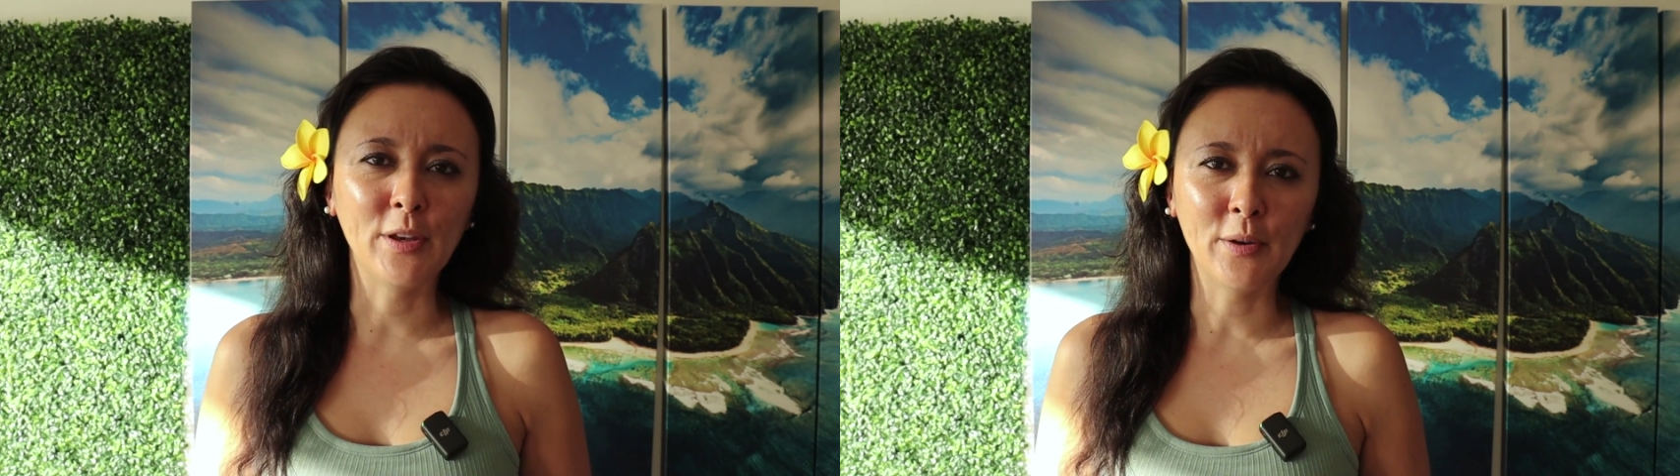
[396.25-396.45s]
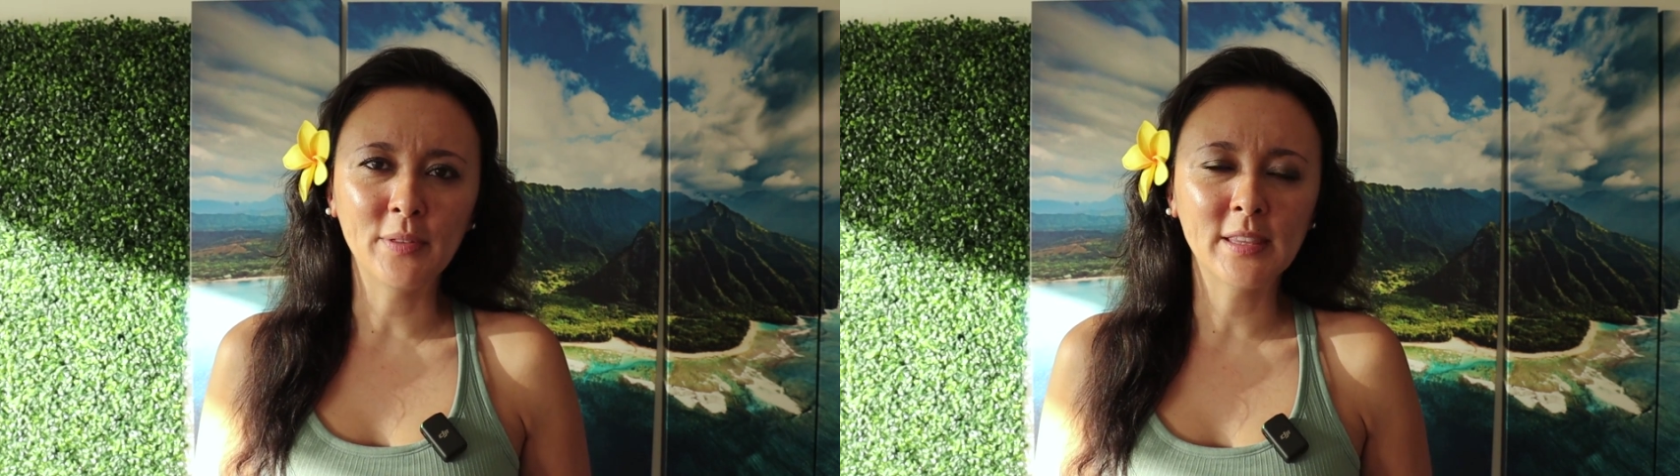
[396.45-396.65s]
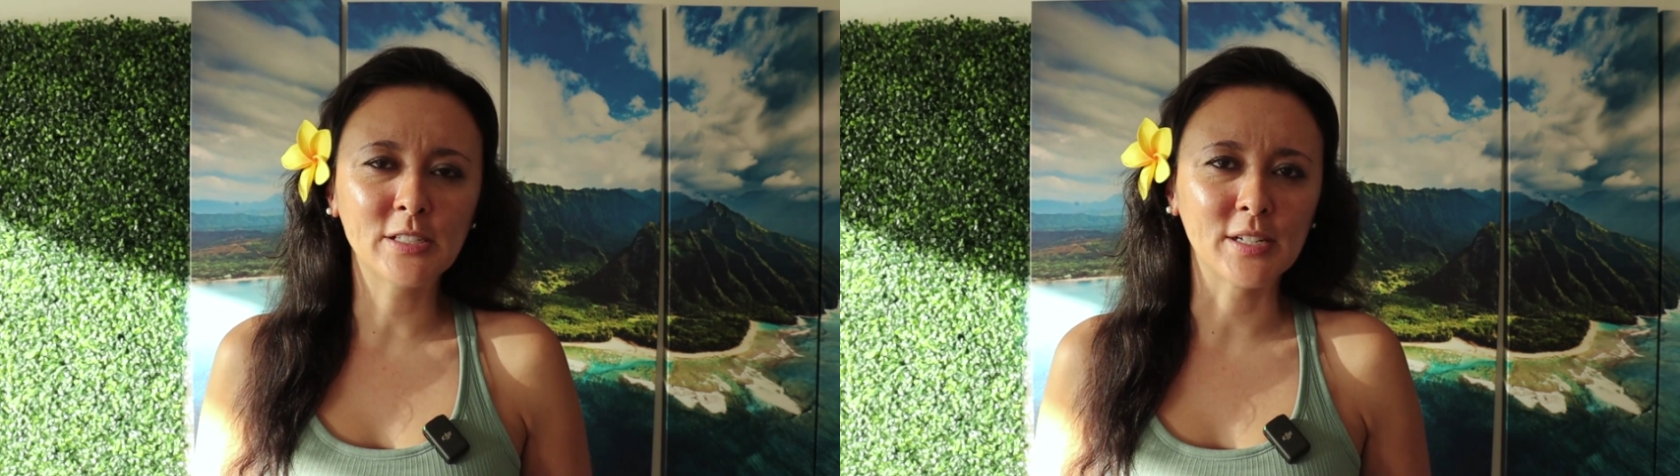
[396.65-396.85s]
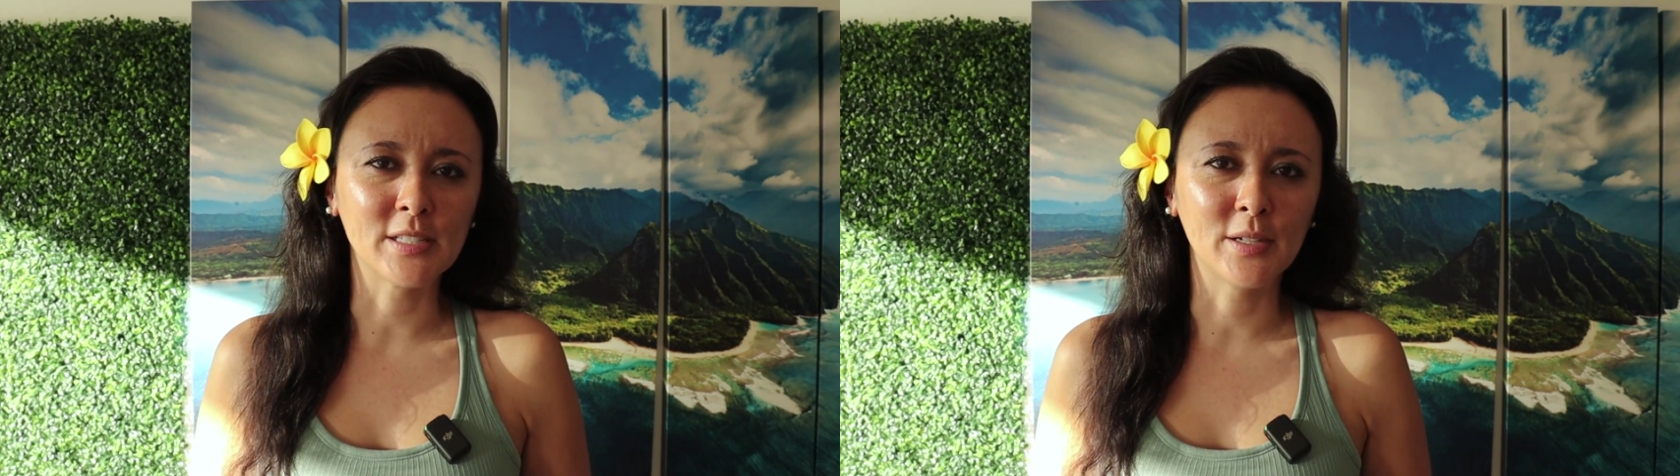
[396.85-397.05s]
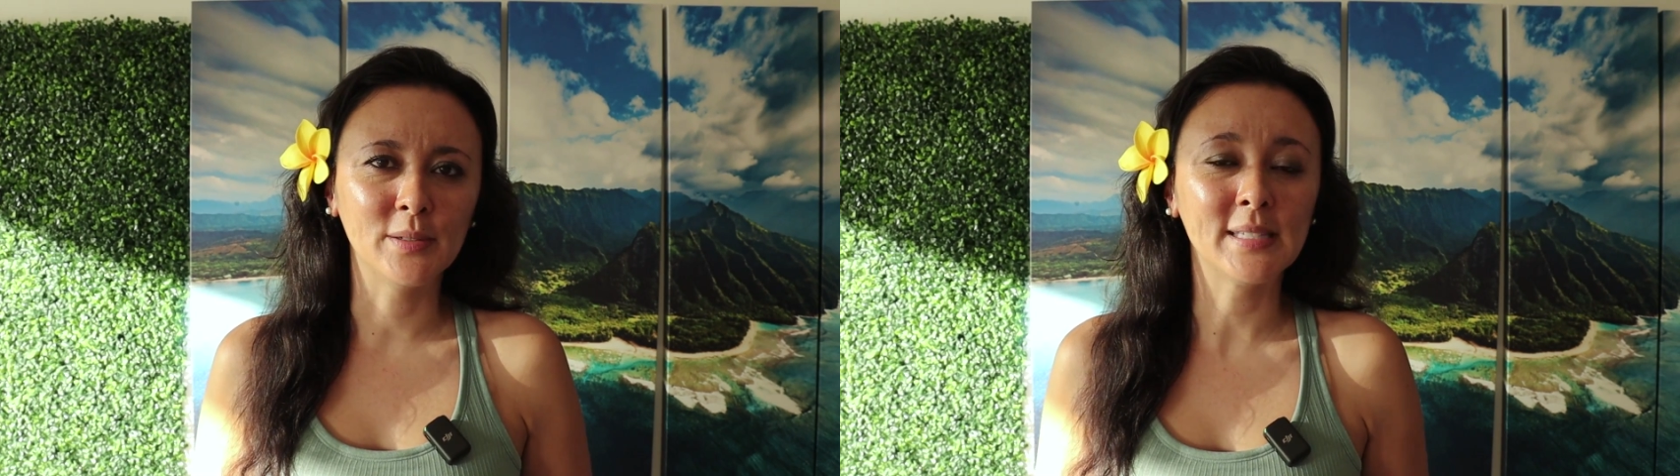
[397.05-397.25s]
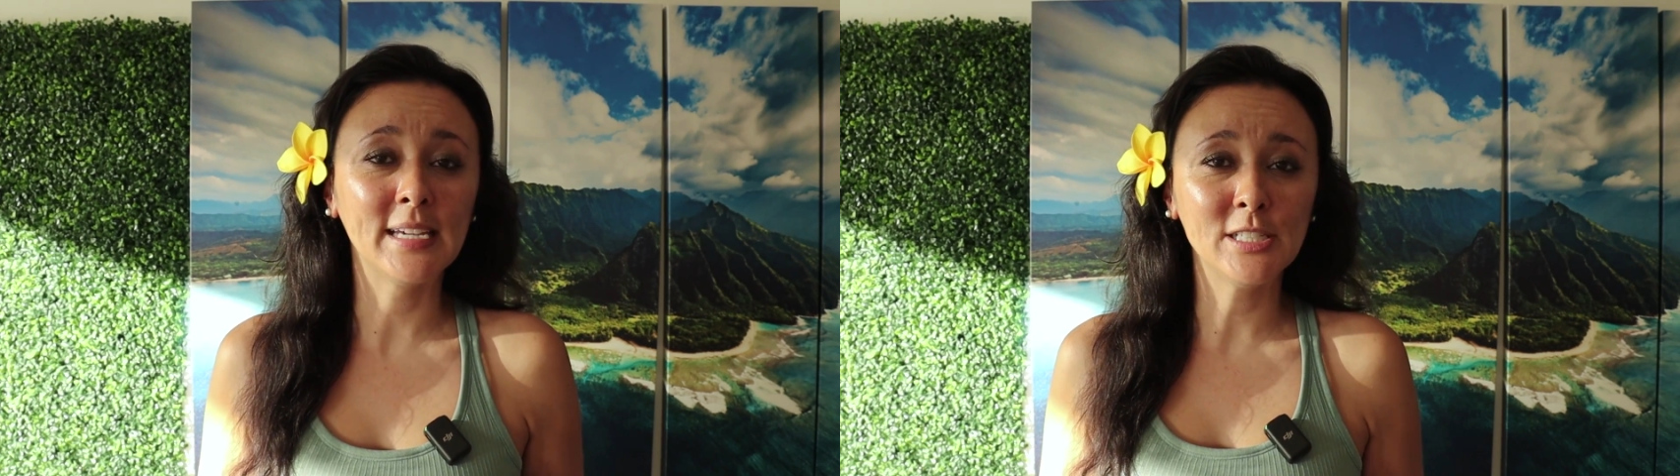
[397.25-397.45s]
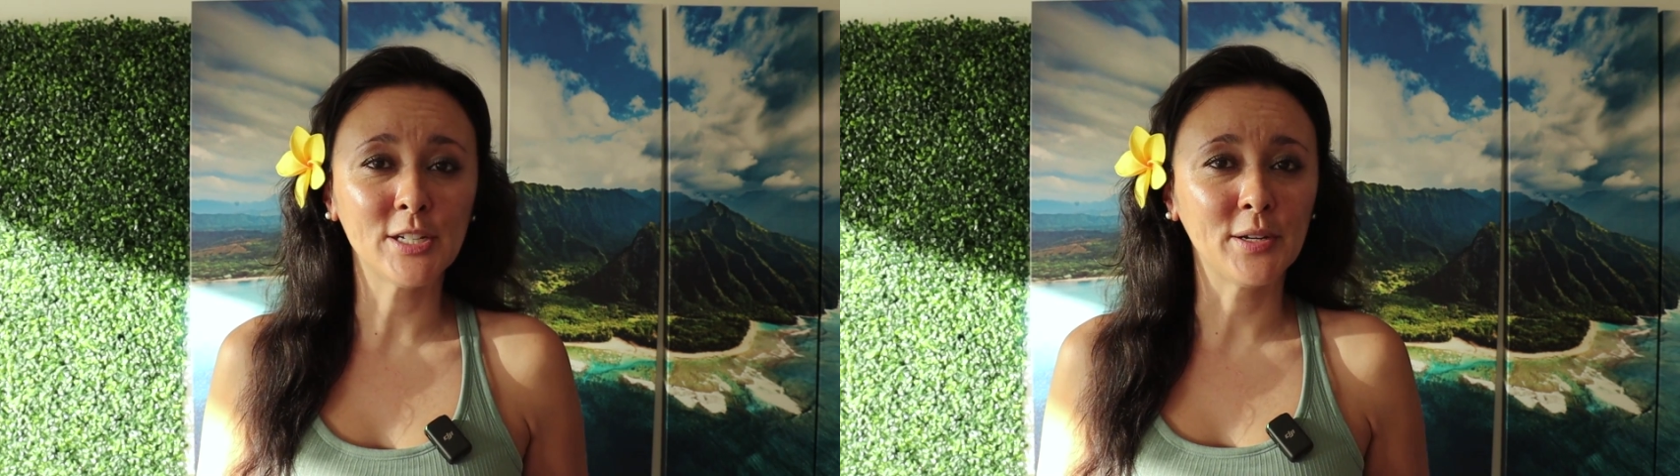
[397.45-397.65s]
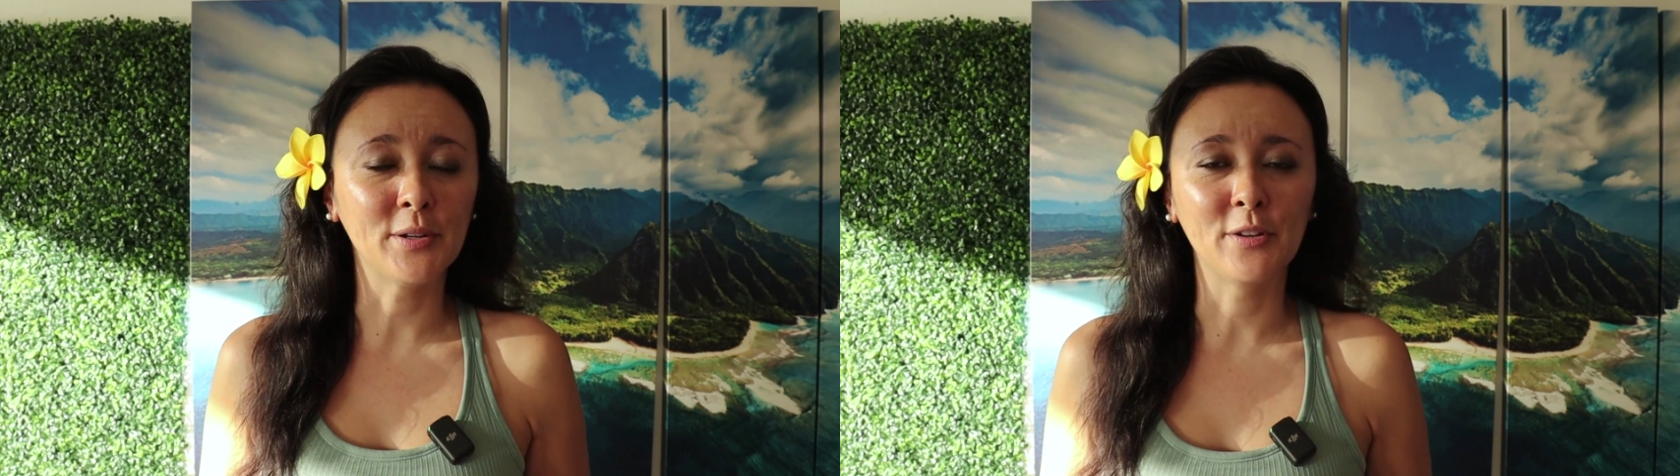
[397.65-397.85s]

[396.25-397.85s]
know that the dress codes in general